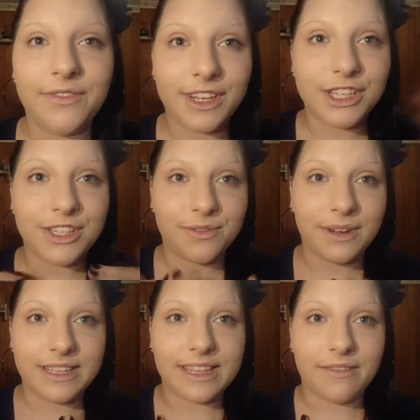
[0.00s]
finish the
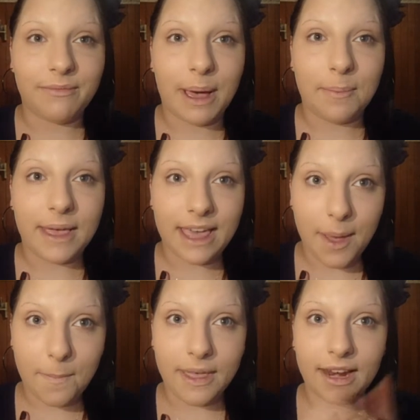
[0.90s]
rest of my
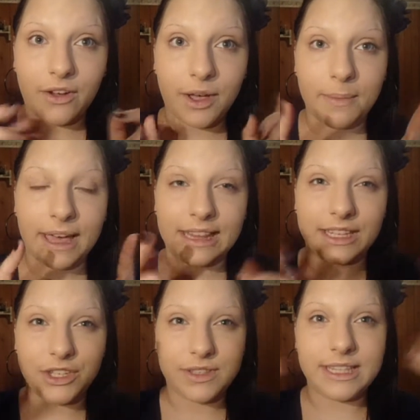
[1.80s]
makeup, and I'll come back and
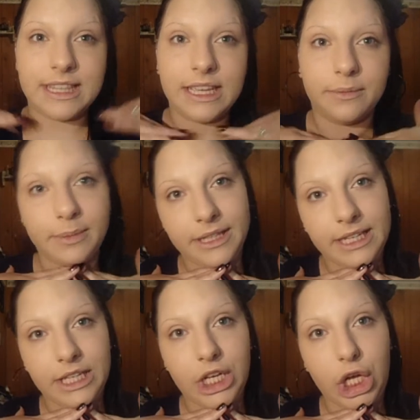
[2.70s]
let you see the
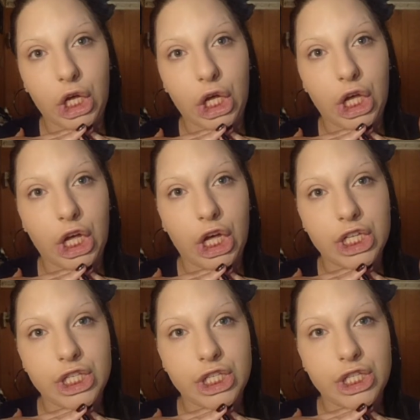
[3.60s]
completed look.
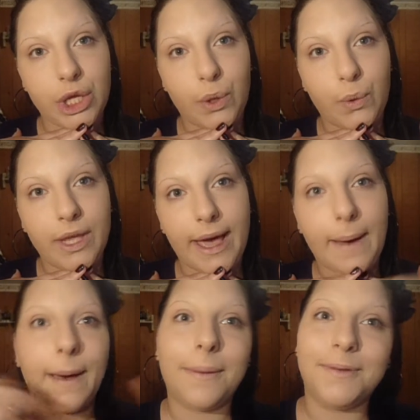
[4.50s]
So yeah,
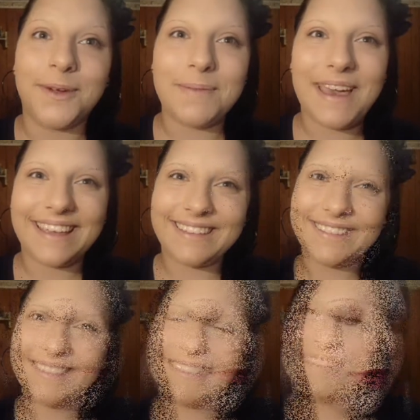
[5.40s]
I'll be right back.
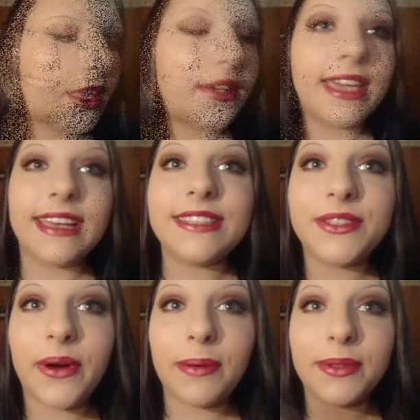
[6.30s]
Okay guys,
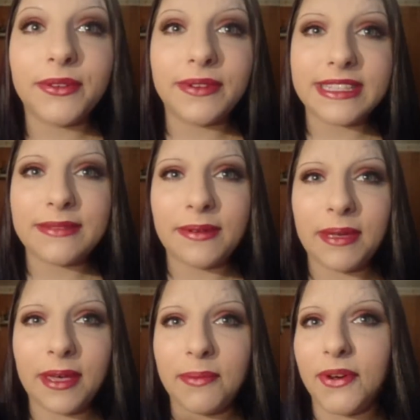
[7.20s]
so I put the rest of my
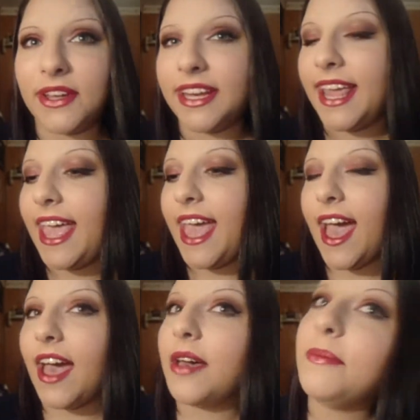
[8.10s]
makeup on,
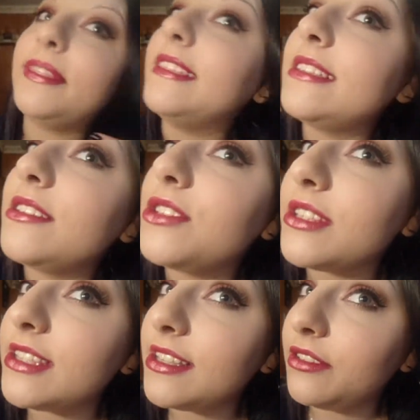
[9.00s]
and this is
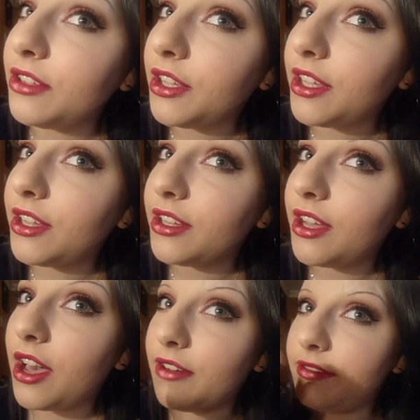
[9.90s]
just the look
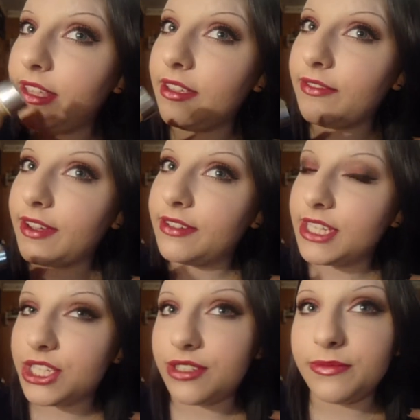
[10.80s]
of the
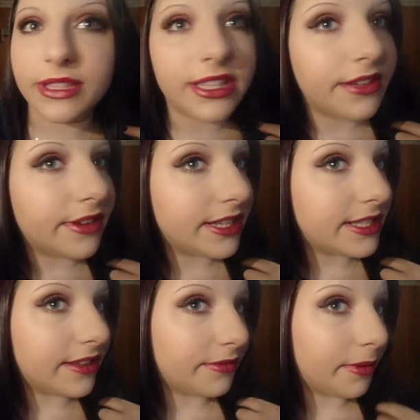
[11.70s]
foundation with the rest
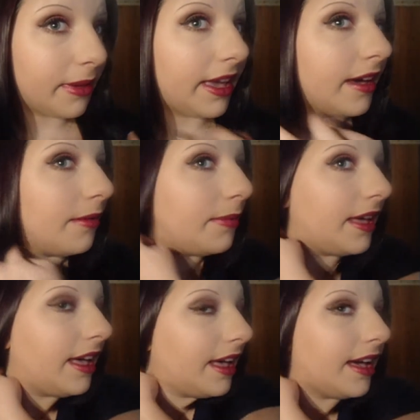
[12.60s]
of my makeup.
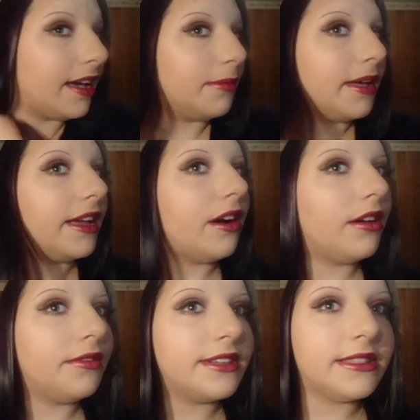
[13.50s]
I applied
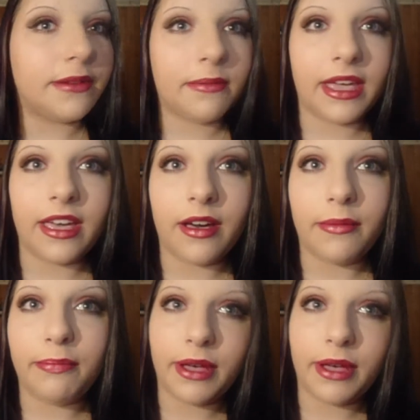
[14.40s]
all the rest of my makeup,